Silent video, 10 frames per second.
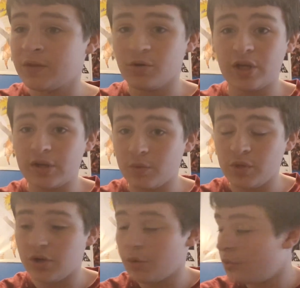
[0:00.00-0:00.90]
Okay,
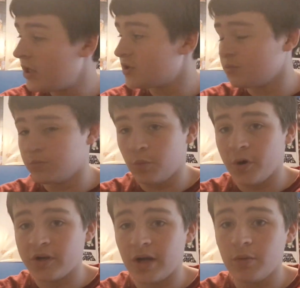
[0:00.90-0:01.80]
you know, his
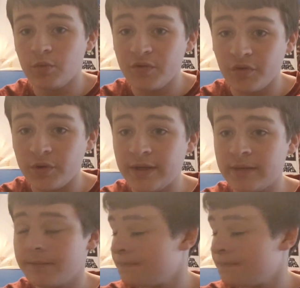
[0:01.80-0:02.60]
work on Wolverine.